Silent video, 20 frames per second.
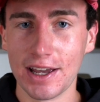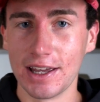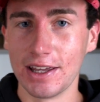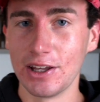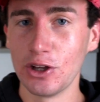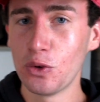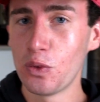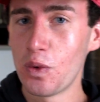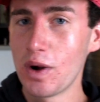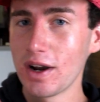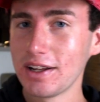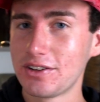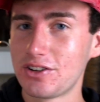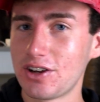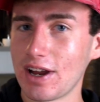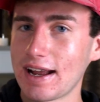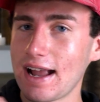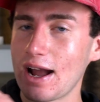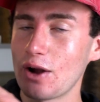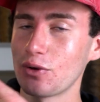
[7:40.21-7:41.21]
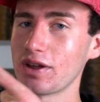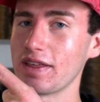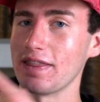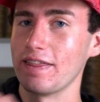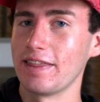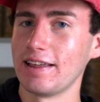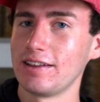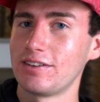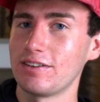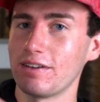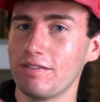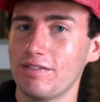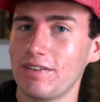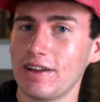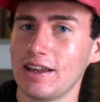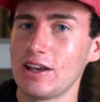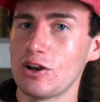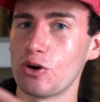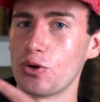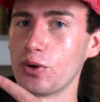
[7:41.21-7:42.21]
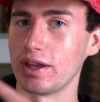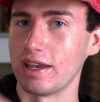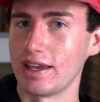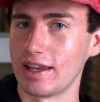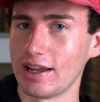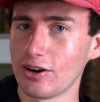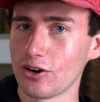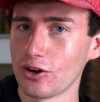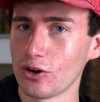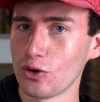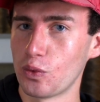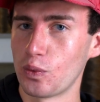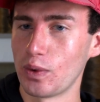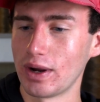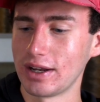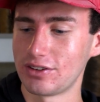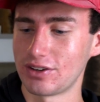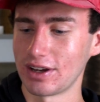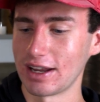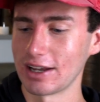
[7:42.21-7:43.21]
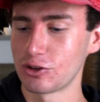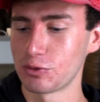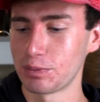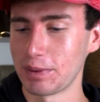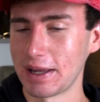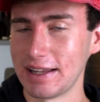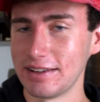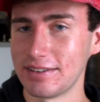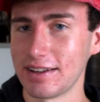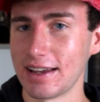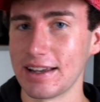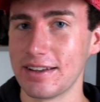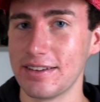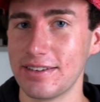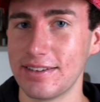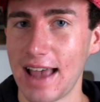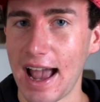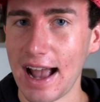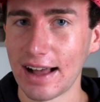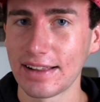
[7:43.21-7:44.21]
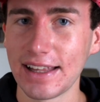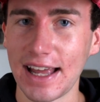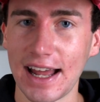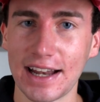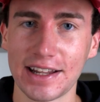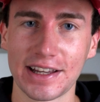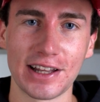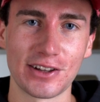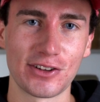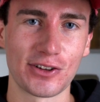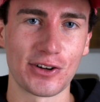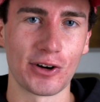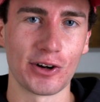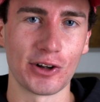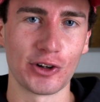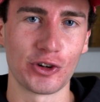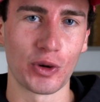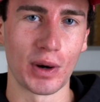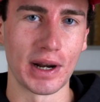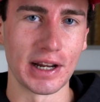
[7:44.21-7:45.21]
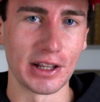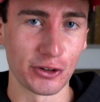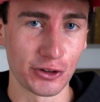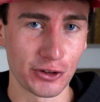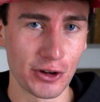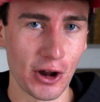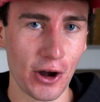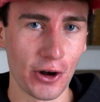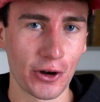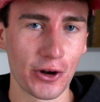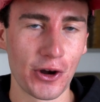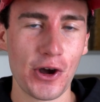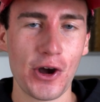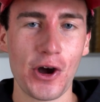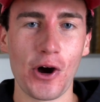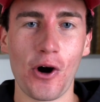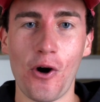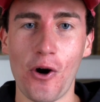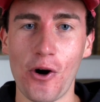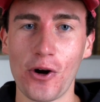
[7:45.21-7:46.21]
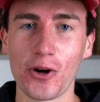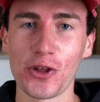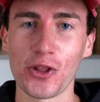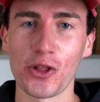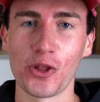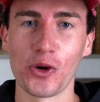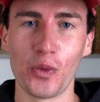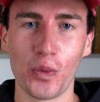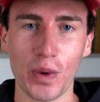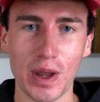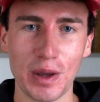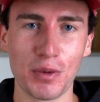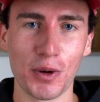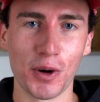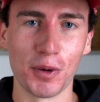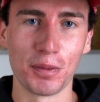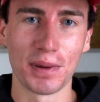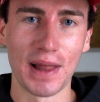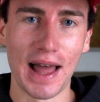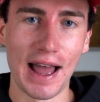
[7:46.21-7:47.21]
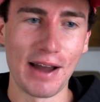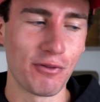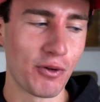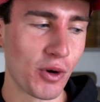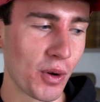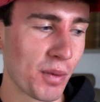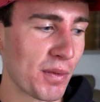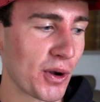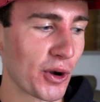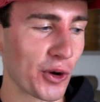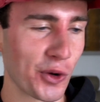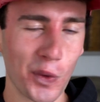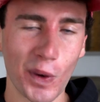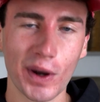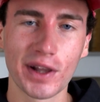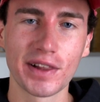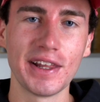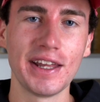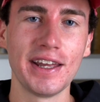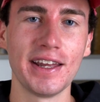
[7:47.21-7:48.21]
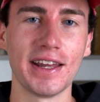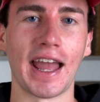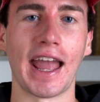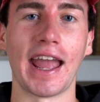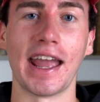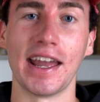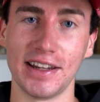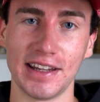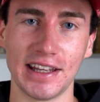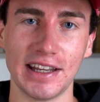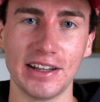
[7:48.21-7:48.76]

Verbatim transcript: you'll want to check out this video here, which explains exactly how to get started trading stock on the Webull platform quickly and